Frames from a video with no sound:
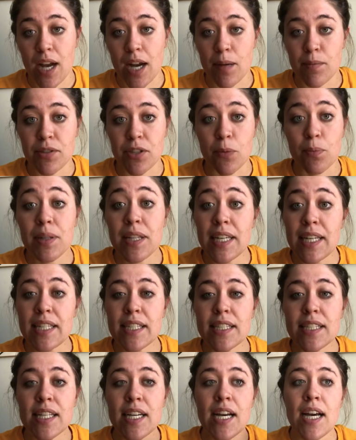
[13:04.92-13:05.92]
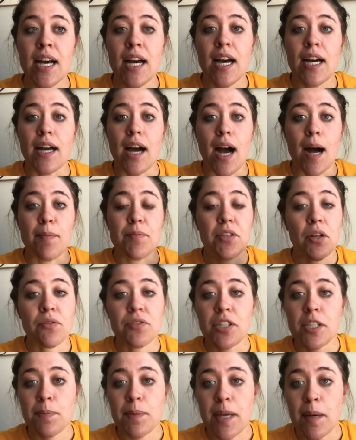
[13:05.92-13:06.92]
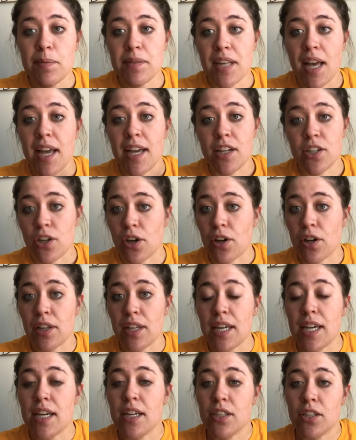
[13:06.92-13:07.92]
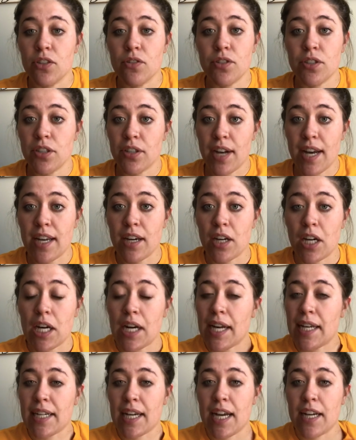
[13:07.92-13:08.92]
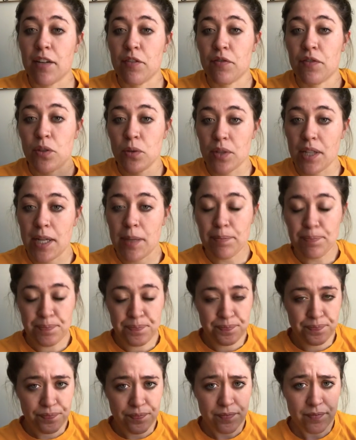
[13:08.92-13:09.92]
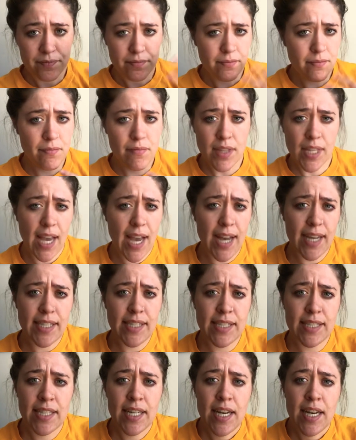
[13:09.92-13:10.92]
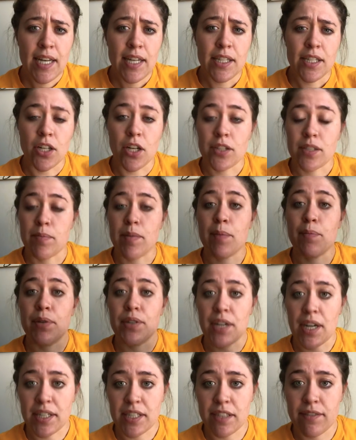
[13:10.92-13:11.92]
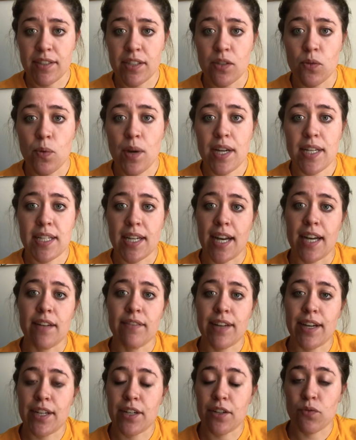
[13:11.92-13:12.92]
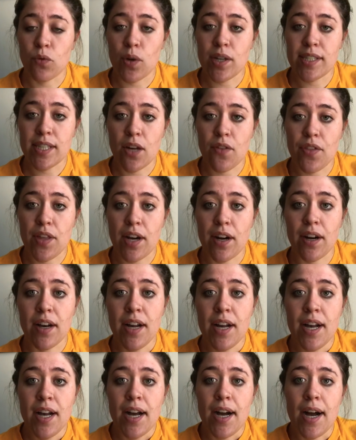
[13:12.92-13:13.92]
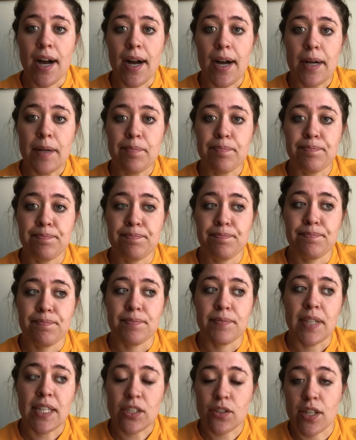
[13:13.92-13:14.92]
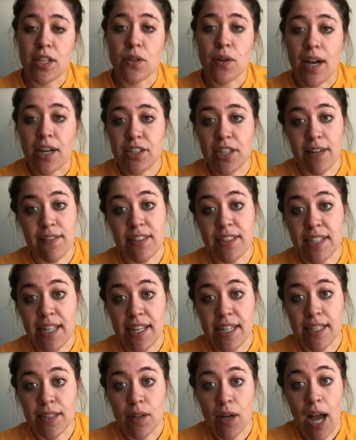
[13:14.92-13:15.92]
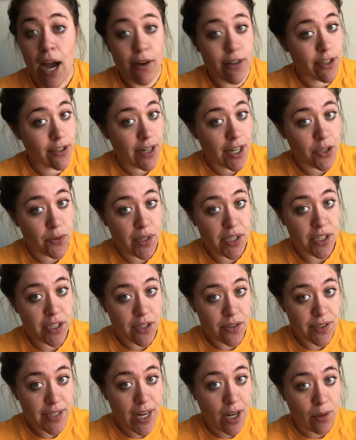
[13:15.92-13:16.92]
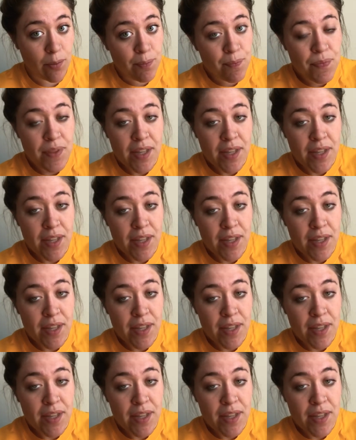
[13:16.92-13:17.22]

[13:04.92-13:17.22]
So please don't just be upset internally. Use your anger and kind of fuel it as, something productive, as a way to kind of get your voice out there, so that you actually have a say in how your graduation goes down.